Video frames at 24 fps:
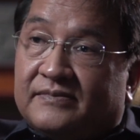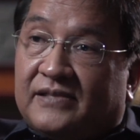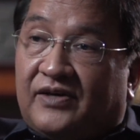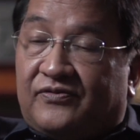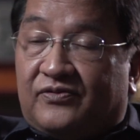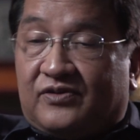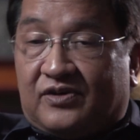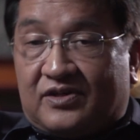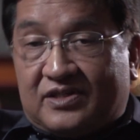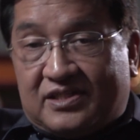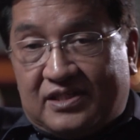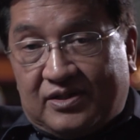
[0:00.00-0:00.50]

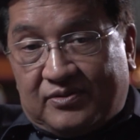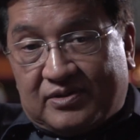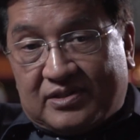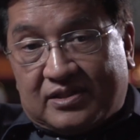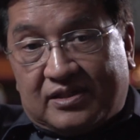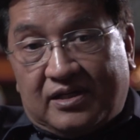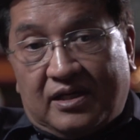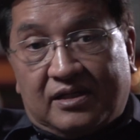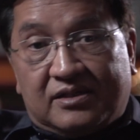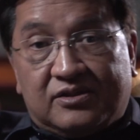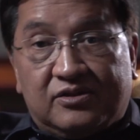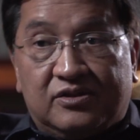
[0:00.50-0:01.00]
Of course, he
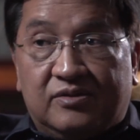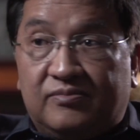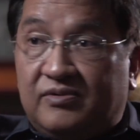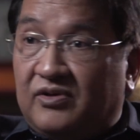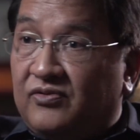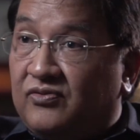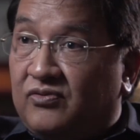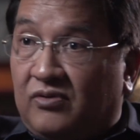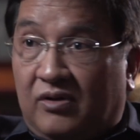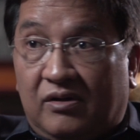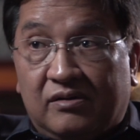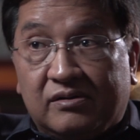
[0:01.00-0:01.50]
was later to be
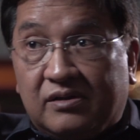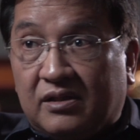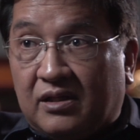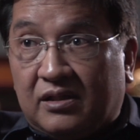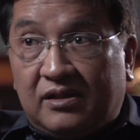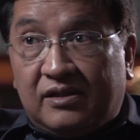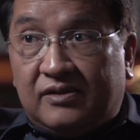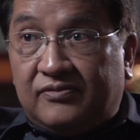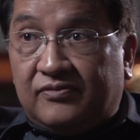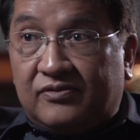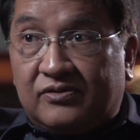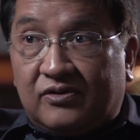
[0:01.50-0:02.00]

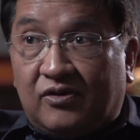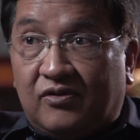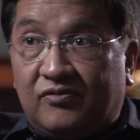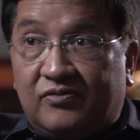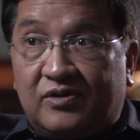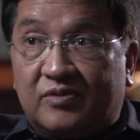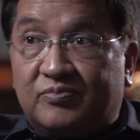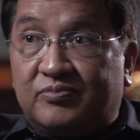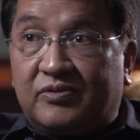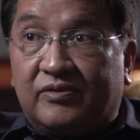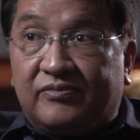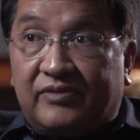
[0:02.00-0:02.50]
faulted for
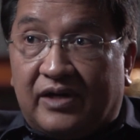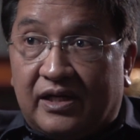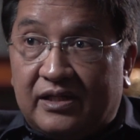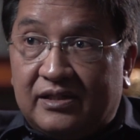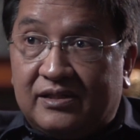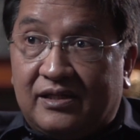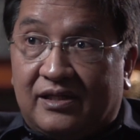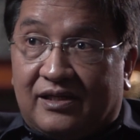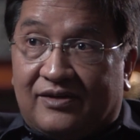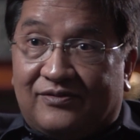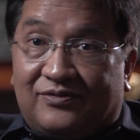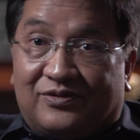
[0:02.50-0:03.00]

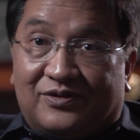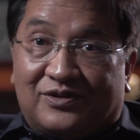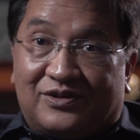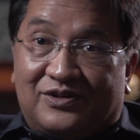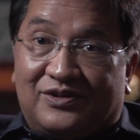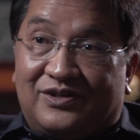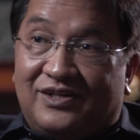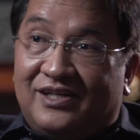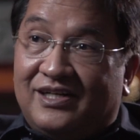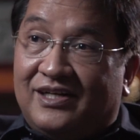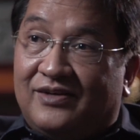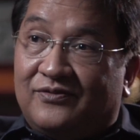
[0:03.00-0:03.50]
over-providing
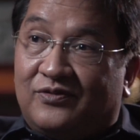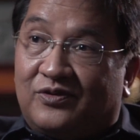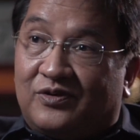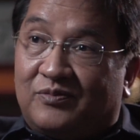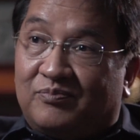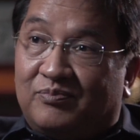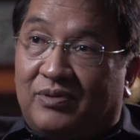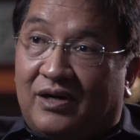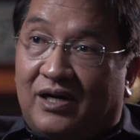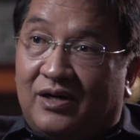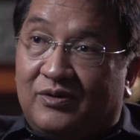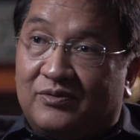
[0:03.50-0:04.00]
for
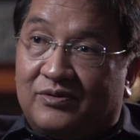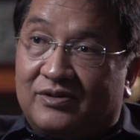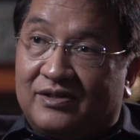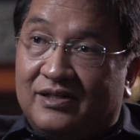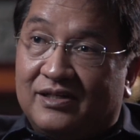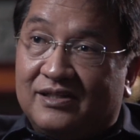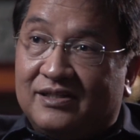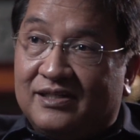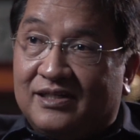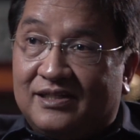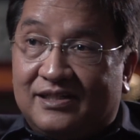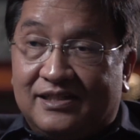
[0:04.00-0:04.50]
power,
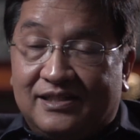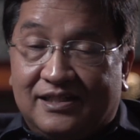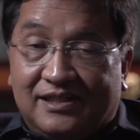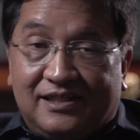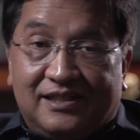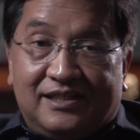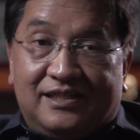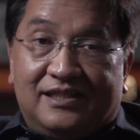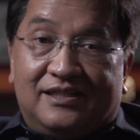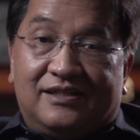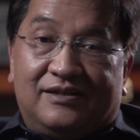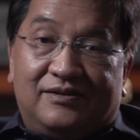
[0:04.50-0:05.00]
and then
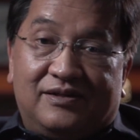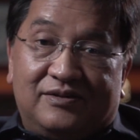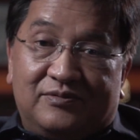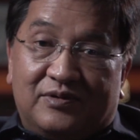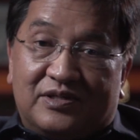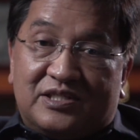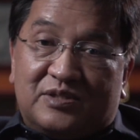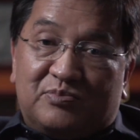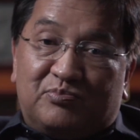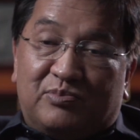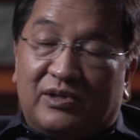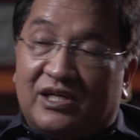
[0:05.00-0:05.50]

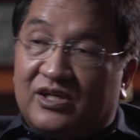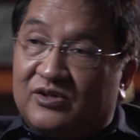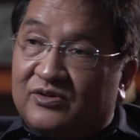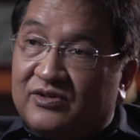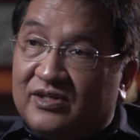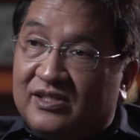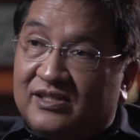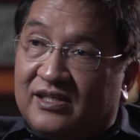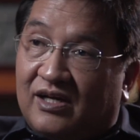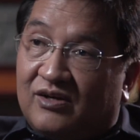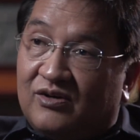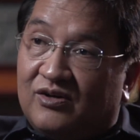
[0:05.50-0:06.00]
was
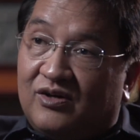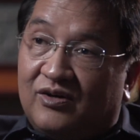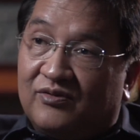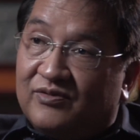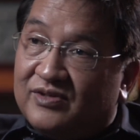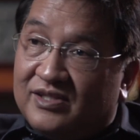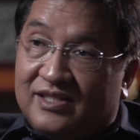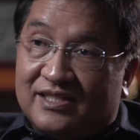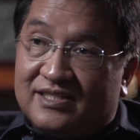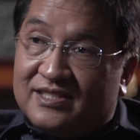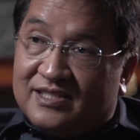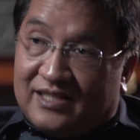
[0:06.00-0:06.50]
pilloried along
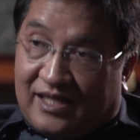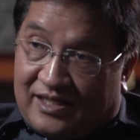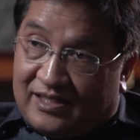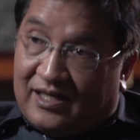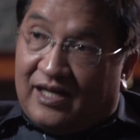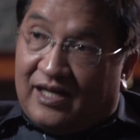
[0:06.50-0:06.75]
with his